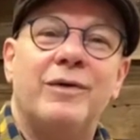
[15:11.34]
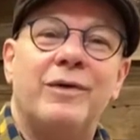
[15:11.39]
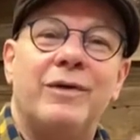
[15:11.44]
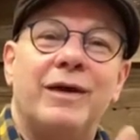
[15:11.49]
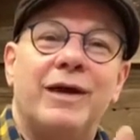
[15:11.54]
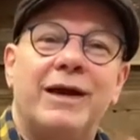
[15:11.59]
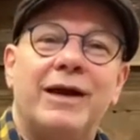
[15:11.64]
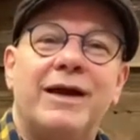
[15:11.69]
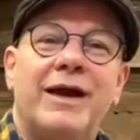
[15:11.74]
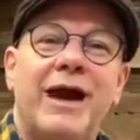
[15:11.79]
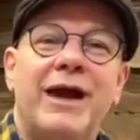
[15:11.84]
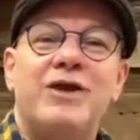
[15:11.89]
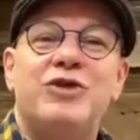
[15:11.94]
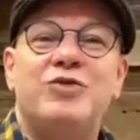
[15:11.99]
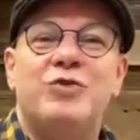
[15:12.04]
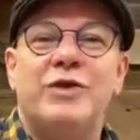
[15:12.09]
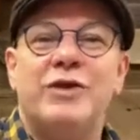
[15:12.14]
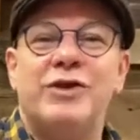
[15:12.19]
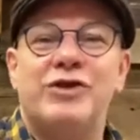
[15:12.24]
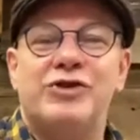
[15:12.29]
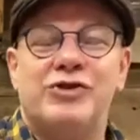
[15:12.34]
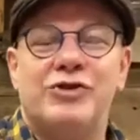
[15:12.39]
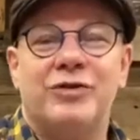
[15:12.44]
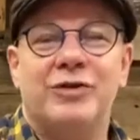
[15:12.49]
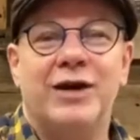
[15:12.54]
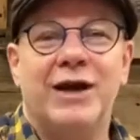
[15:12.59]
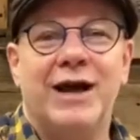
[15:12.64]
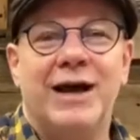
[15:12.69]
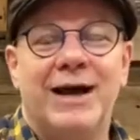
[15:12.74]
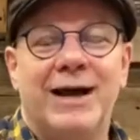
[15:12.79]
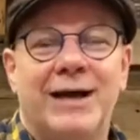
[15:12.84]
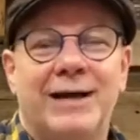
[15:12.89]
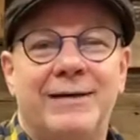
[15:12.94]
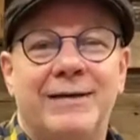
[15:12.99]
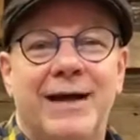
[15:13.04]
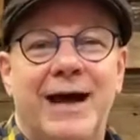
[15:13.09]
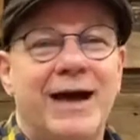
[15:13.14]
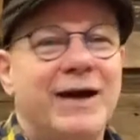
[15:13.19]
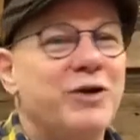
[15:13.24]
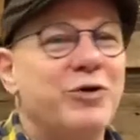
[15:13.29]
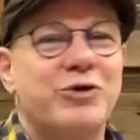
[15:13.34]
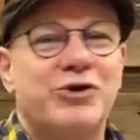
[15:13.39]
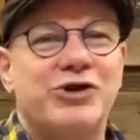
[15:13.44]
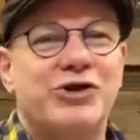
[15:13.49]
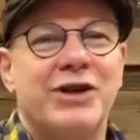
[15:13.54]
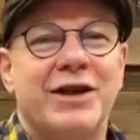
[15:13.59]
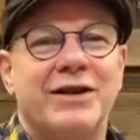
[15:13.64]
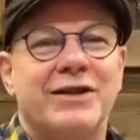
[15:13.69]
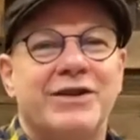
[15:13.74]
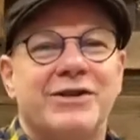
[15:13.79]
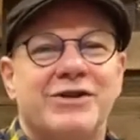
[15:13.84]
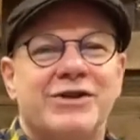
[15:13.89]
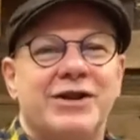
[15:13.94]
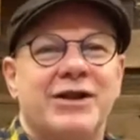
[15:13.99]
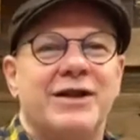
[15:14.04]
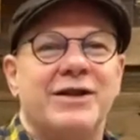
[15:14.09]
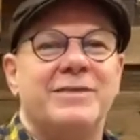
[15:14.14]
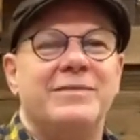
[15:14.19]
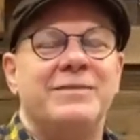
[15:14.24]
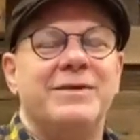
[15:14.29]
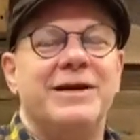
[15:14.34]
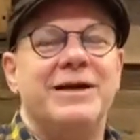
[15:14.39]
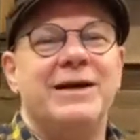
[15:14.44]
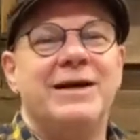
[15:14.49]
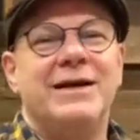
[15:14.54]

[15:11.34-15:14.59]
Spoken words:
engage with us online. I know it's not the same,